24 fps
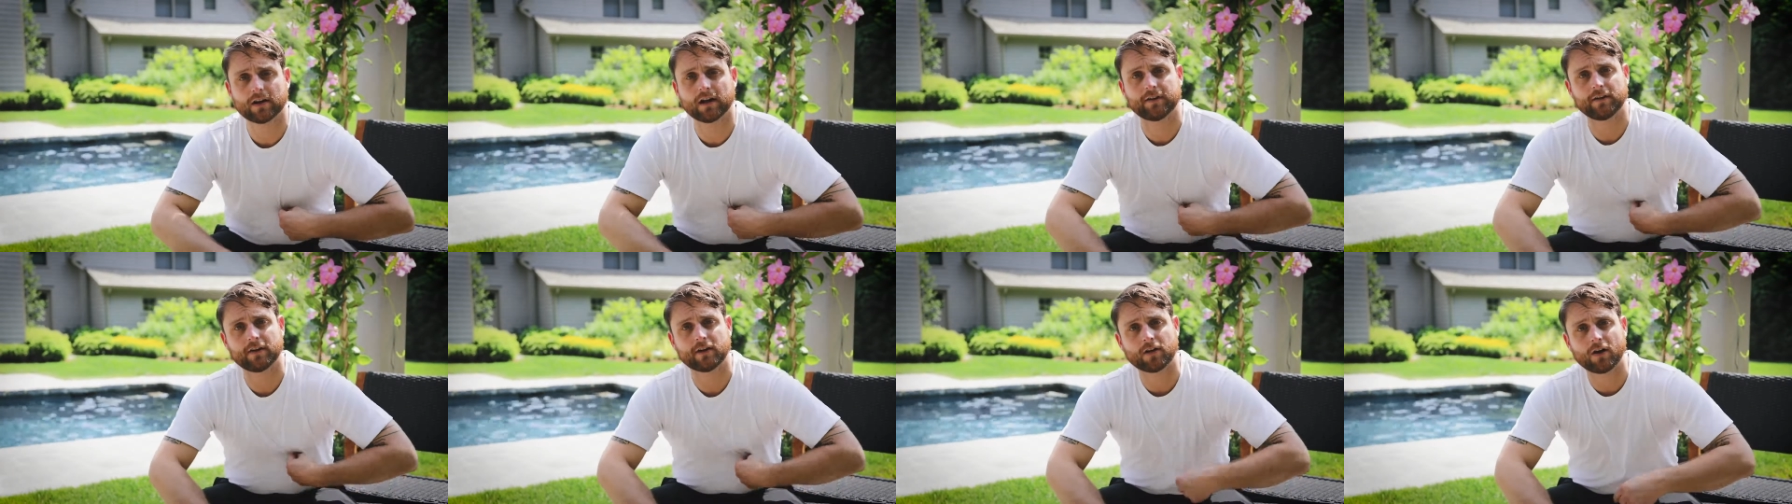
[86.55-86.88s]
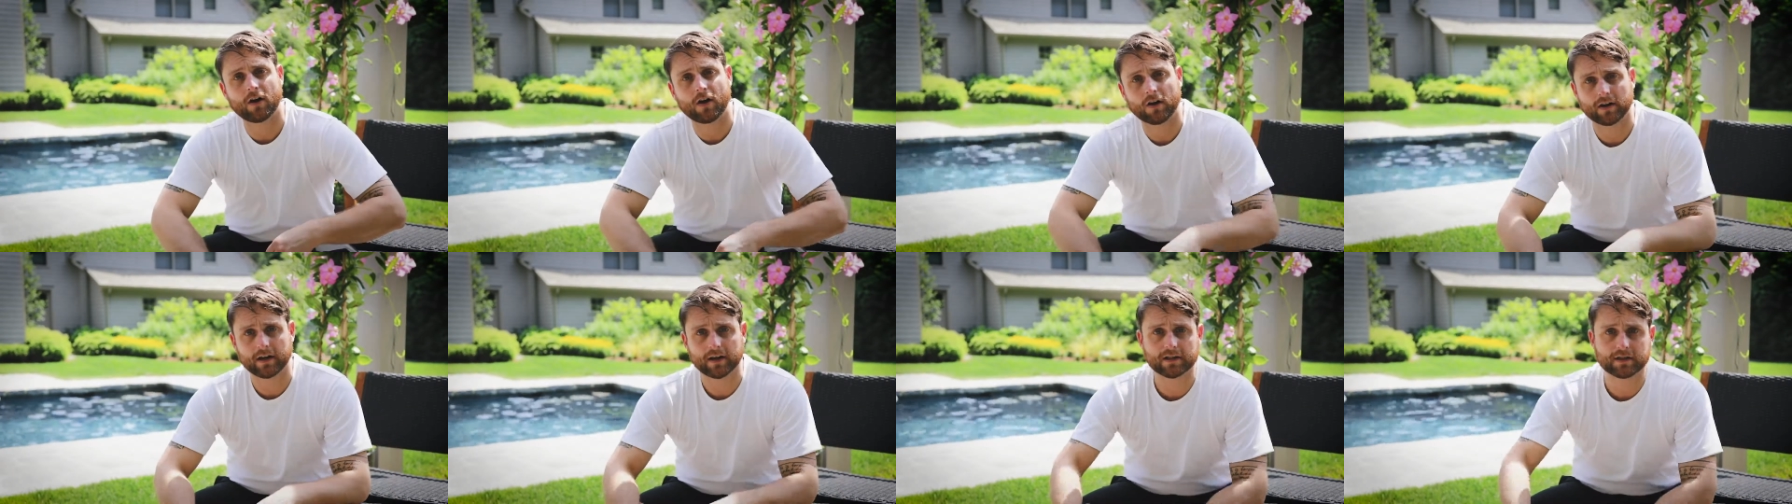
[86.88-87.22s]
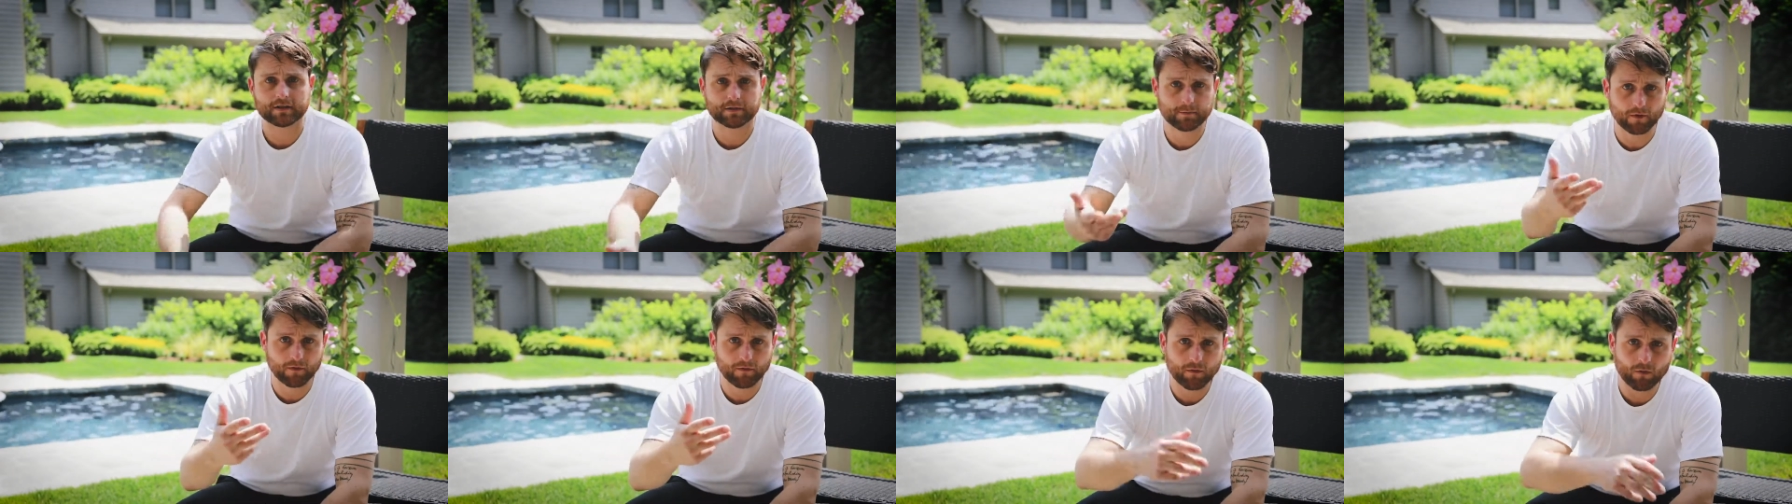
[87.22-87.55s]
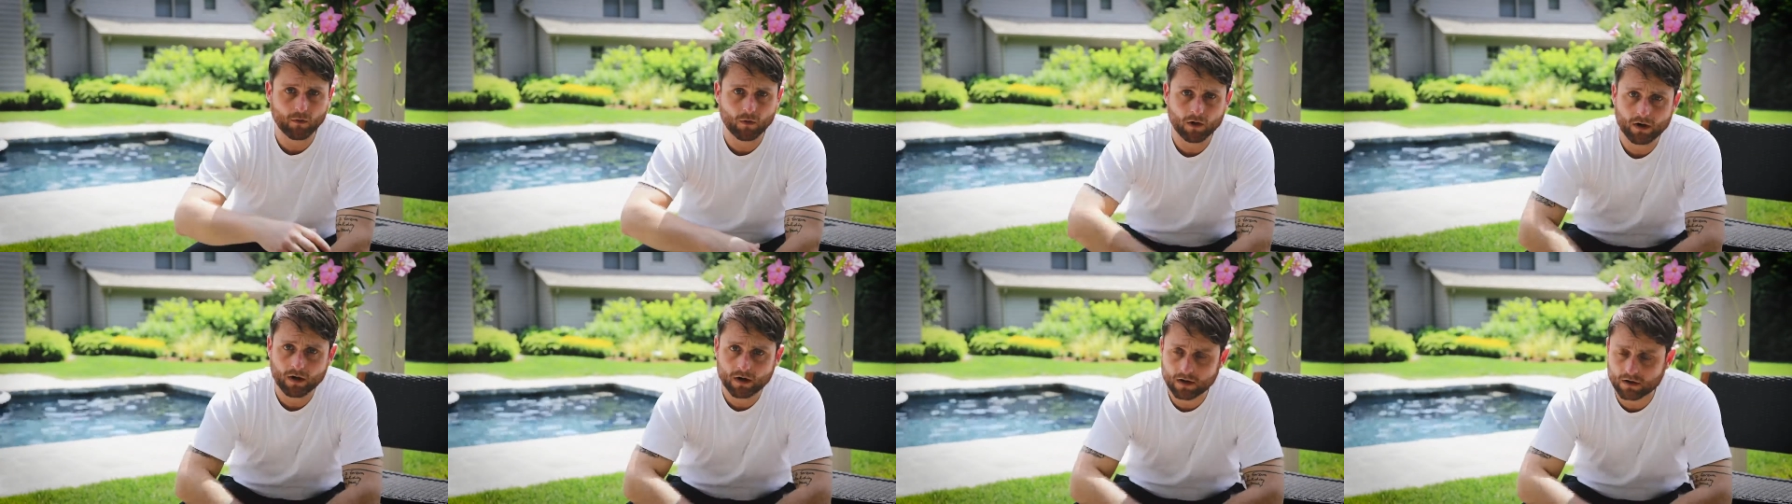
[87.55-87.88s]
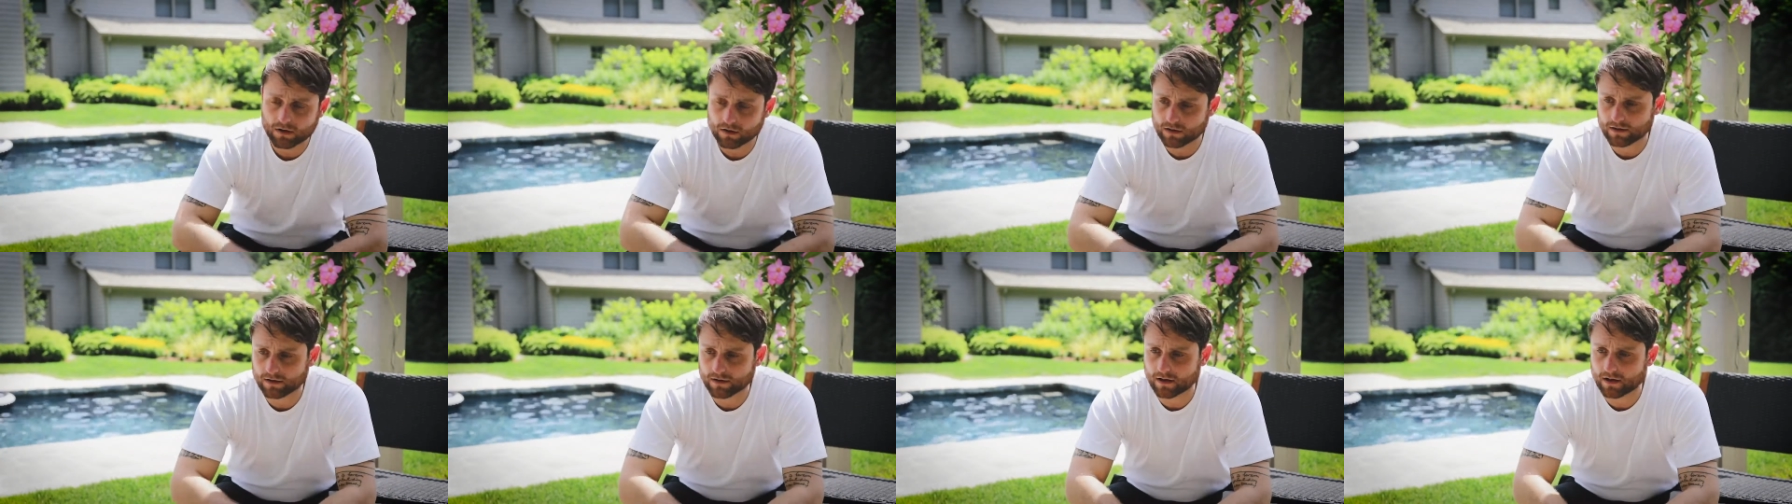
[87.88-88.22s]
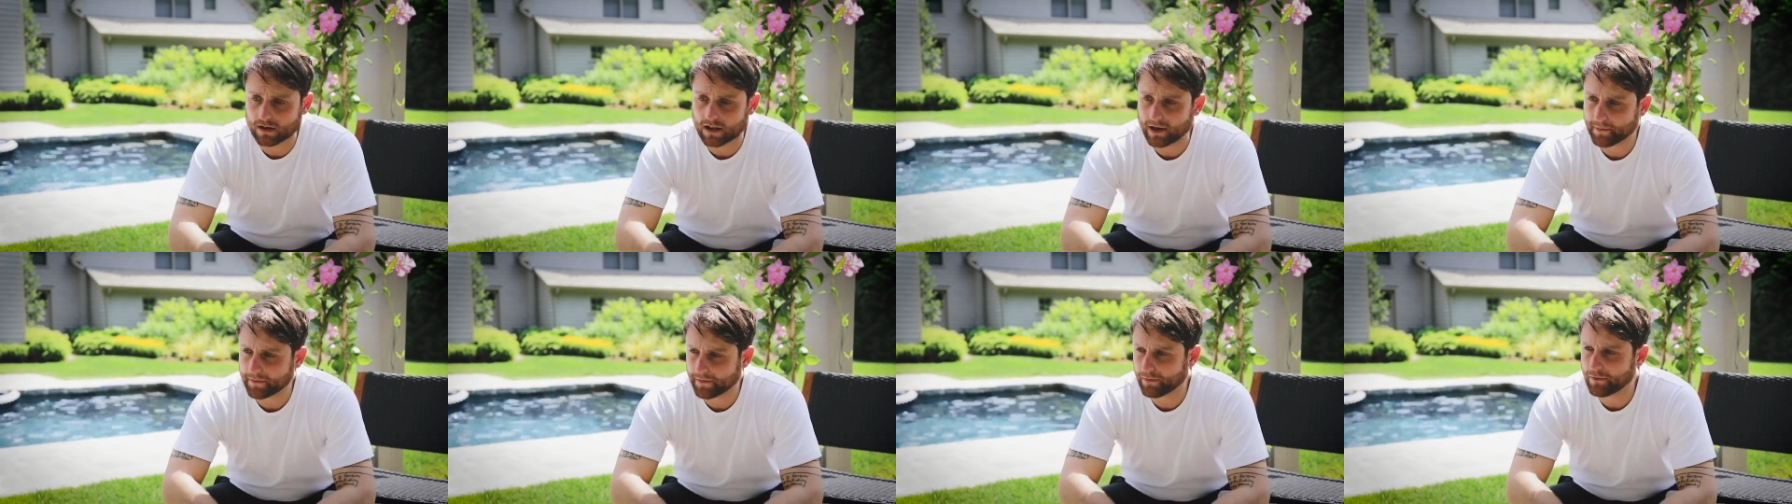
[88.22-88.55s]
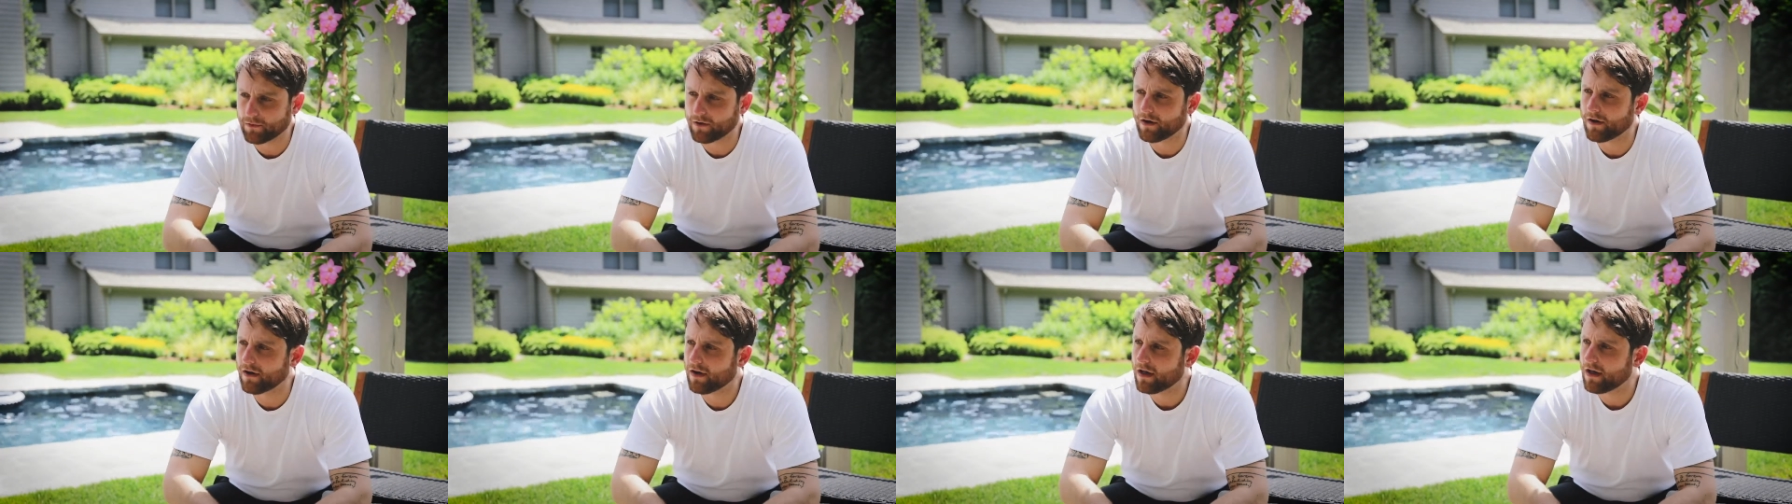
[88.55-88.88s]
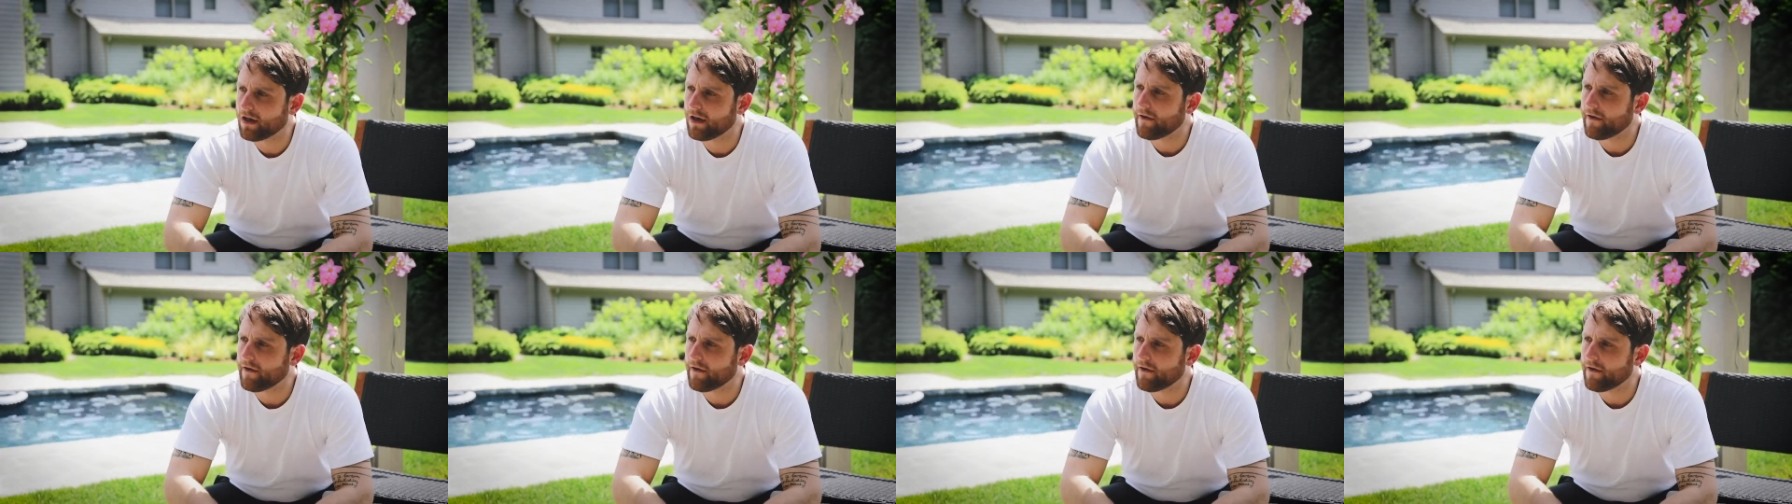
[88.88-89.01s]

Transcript: in their harness before climbing the wall,